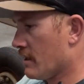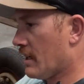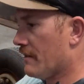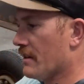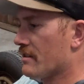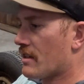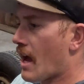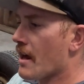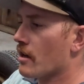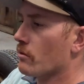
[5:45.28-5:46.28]
in this
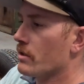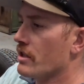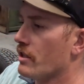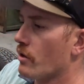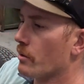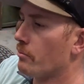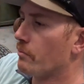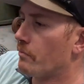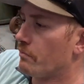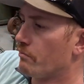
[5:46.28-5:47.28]
tire when you go to
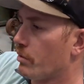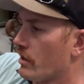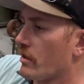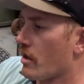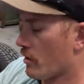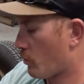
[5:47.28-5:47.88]
put it on the